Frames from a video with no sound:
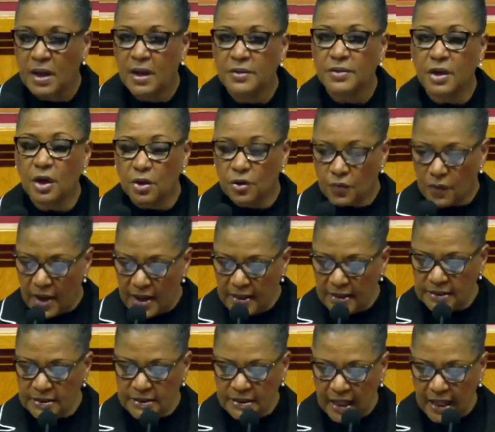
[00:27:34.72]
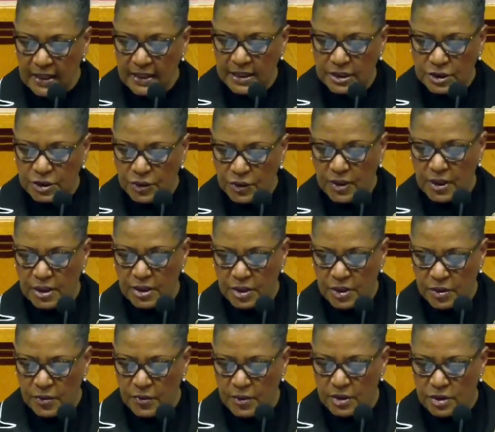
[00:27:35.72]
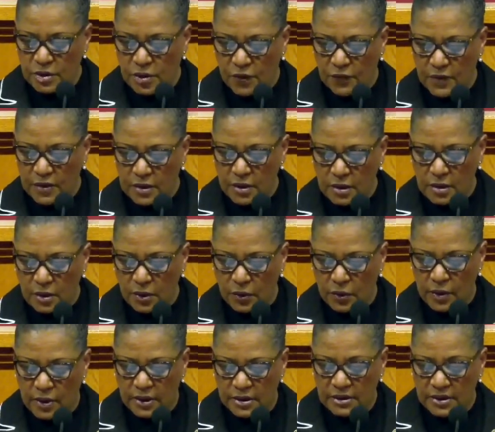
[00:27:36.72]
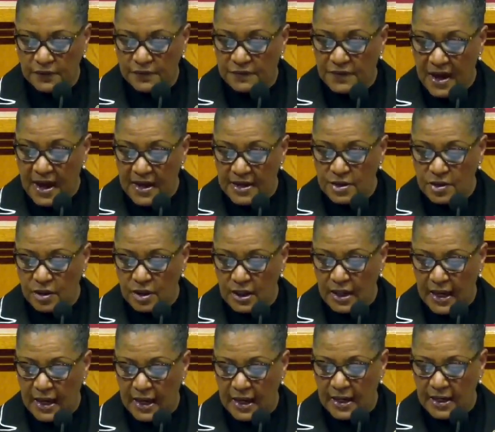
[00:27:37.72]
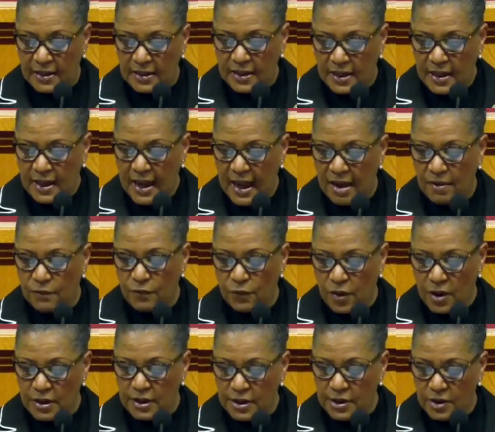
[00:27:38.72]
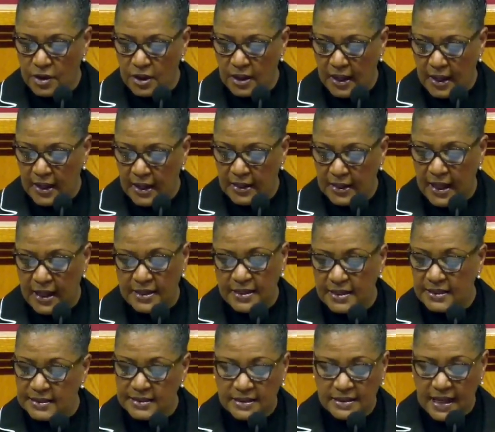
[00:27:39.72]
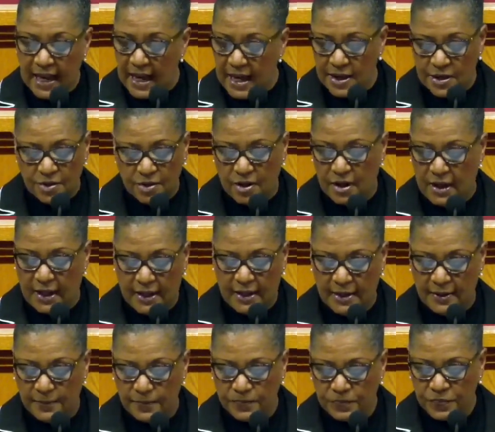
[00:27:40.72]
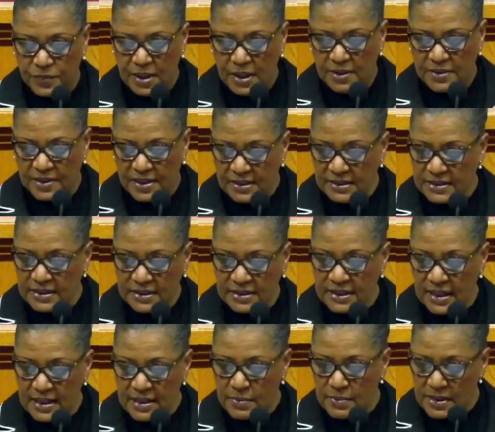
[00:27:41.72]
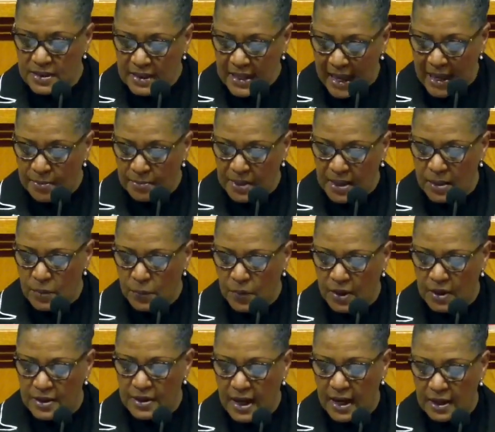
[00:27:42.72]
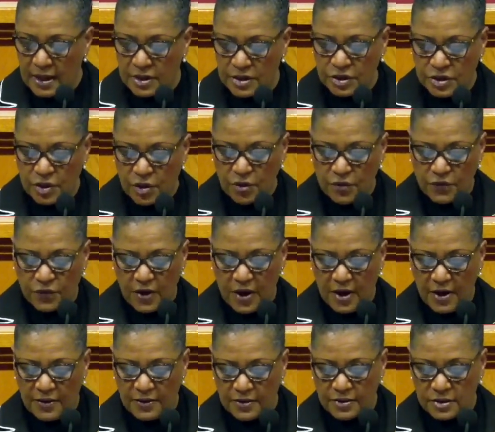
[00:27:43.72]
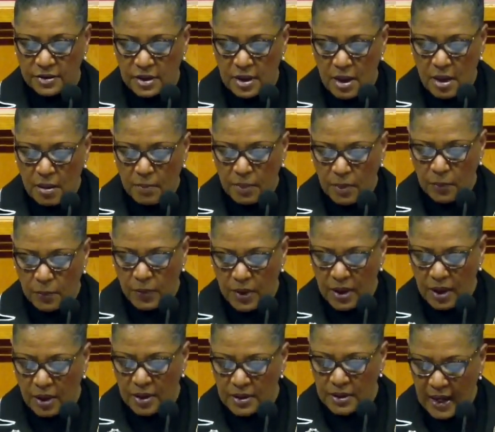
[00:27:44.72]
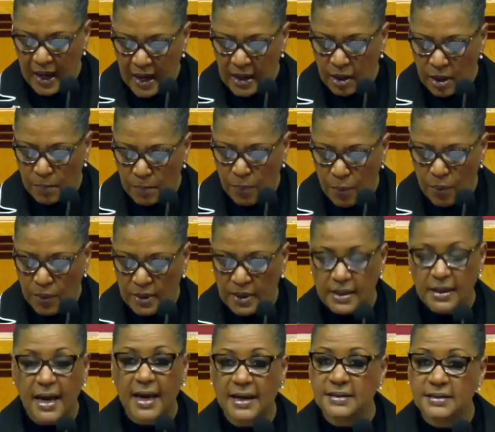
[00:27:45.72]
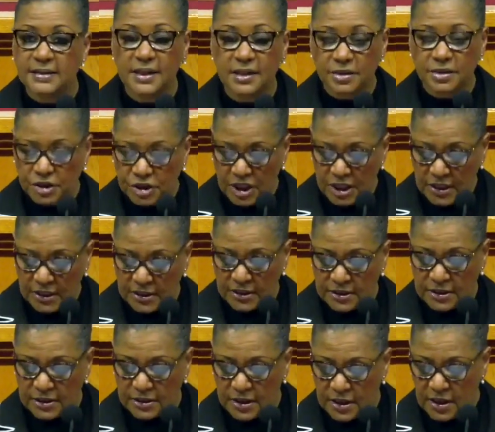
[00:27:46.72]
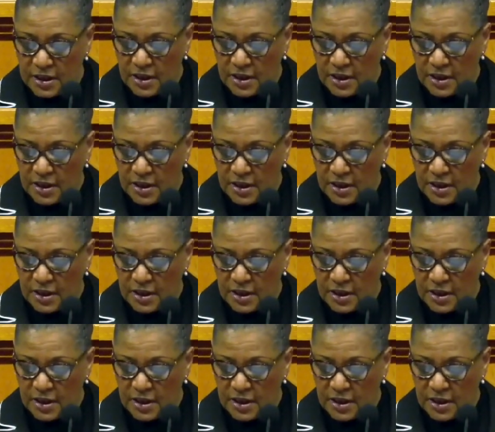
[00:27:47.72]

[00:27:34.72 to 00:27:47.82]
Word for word: The greatest thing that you can do in serving the Lord is to find your lane and run in your lane and then stay in your lane. This does not, not mean we are not concerned for others, but we are not appointed as their judge.